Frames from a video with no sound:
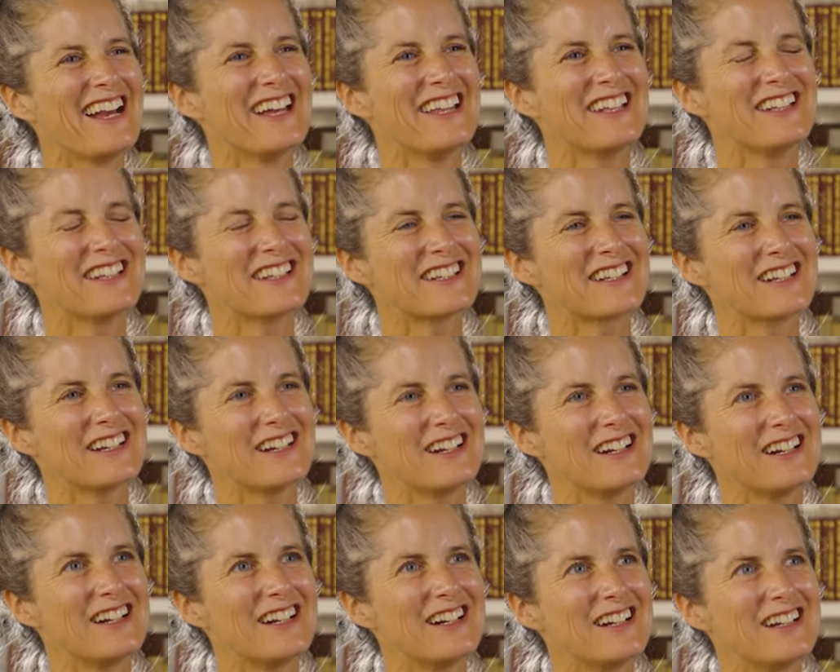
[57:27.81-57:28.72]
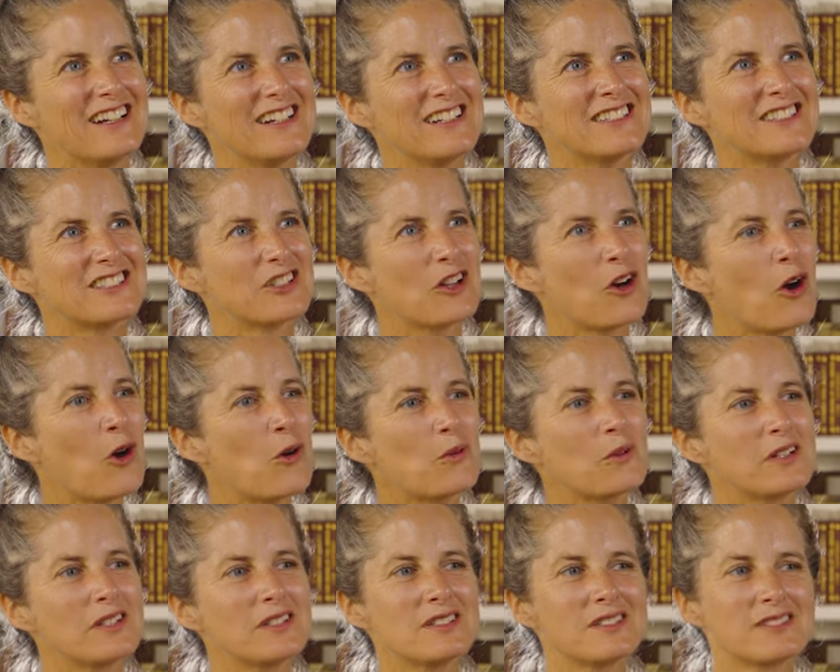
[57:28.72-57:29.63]
and it's
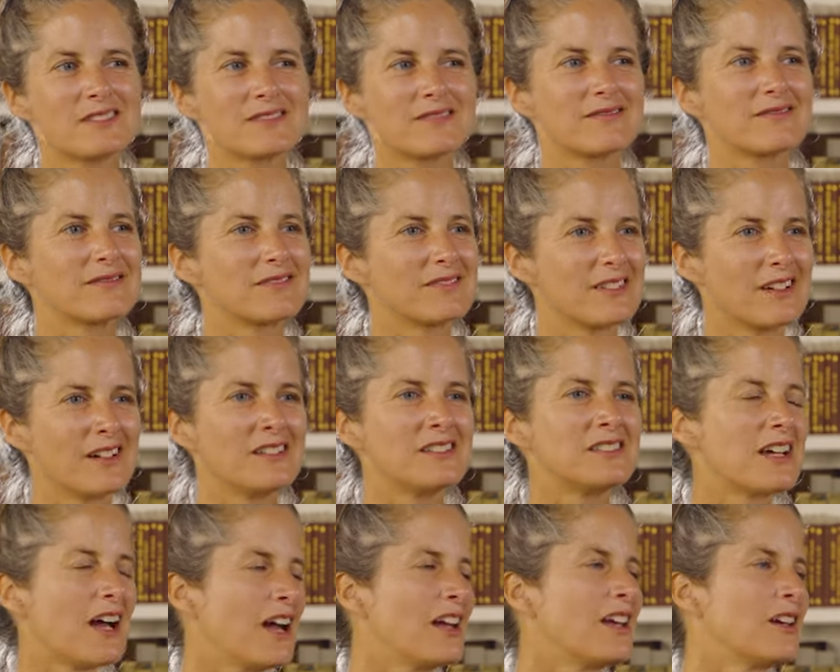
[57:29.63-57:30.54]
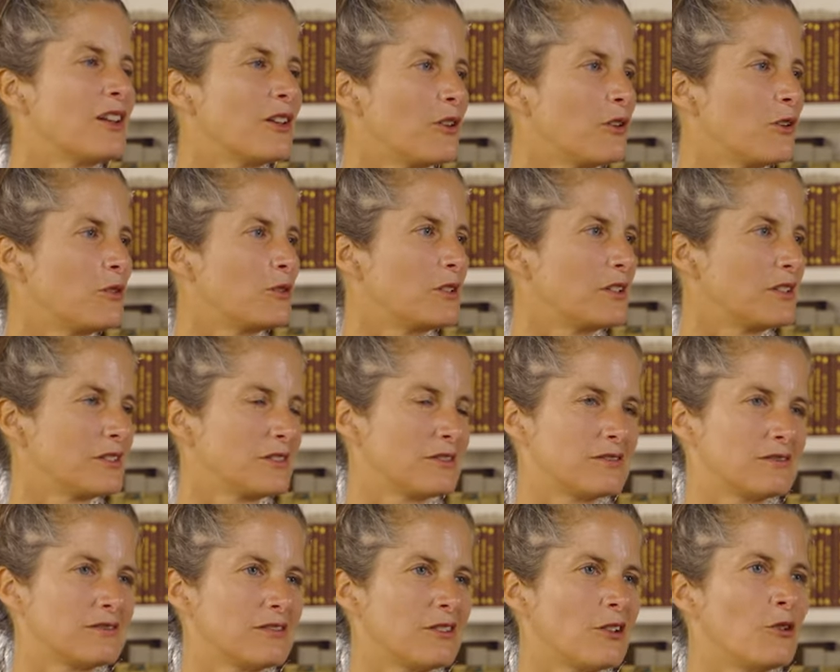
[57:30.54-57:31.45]
always a dialogue
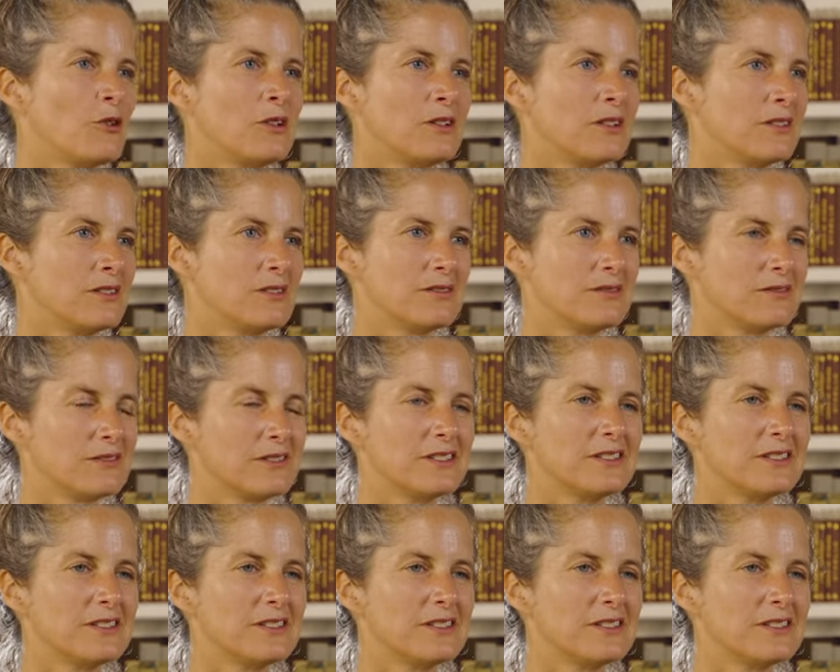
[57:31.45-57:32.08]
or